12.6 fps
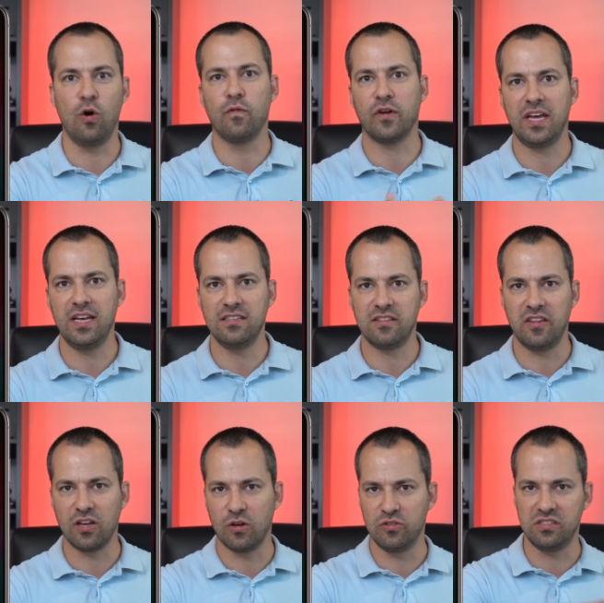overheats and
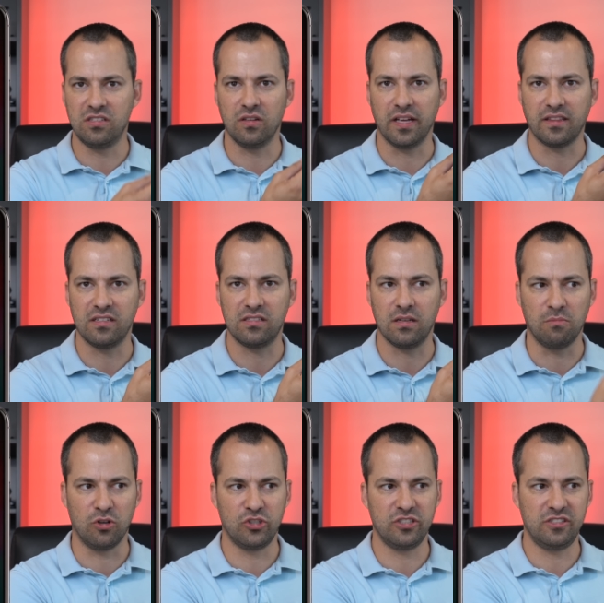then it goes into like this
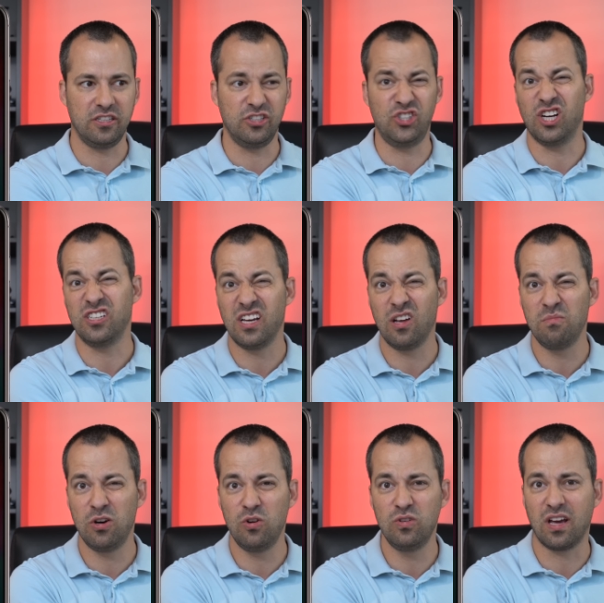emergency
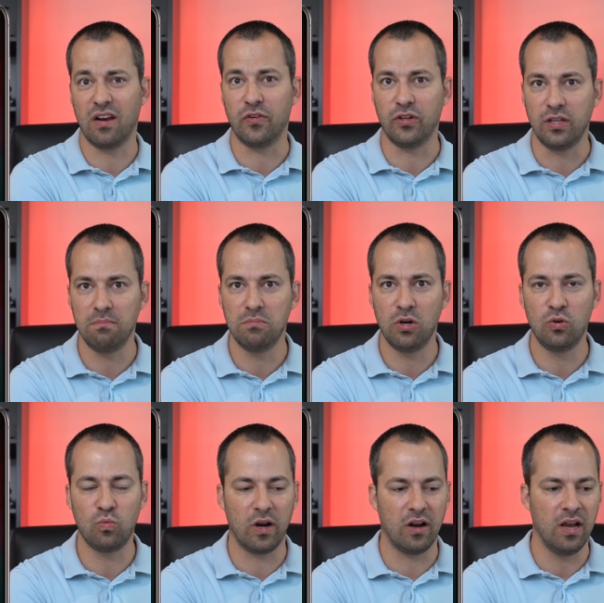shutdown mode, kind of a limp
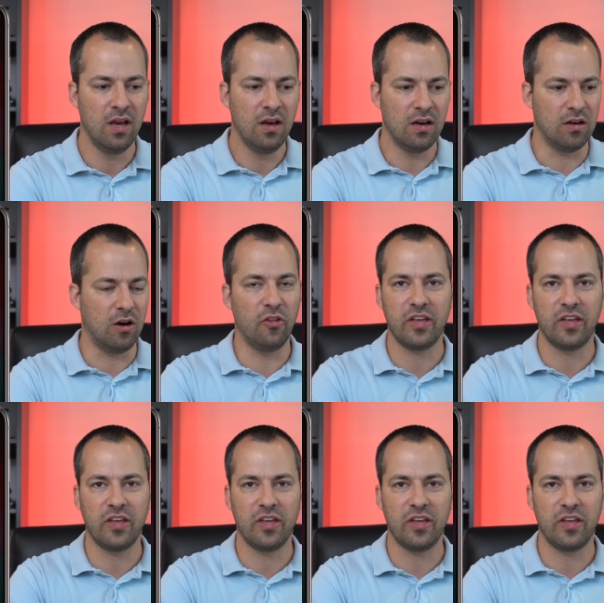mode where uh, all